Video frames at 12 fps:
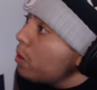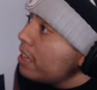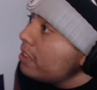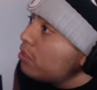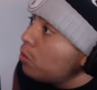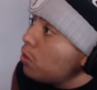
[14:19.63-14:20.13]

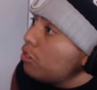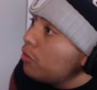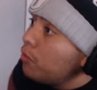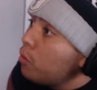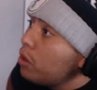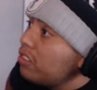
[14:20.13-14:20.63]
in
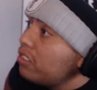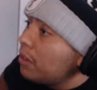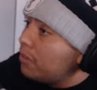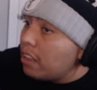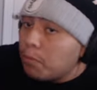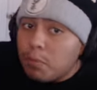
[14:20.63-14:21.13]

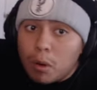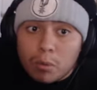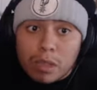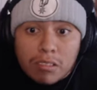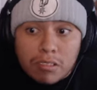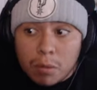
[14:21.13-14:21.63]
247. Bro,
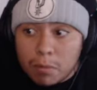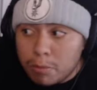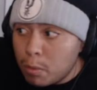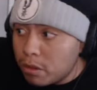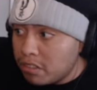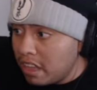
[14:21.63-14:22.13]
that's how much
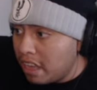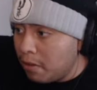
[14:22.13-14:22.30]
points they have.